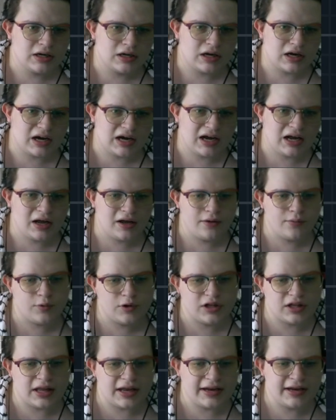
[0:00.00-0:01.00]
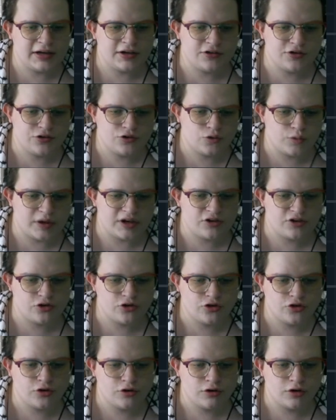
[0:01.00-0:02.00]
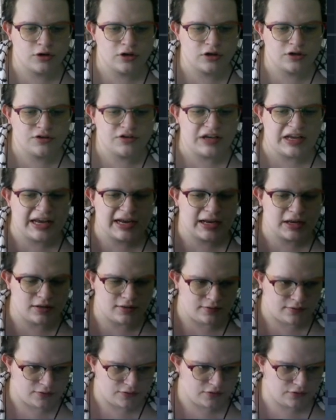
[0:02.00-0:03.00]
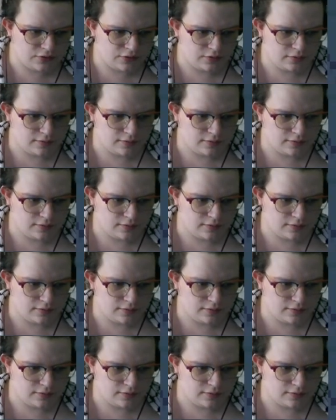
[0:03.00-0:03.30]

I would like to switch to Ekans.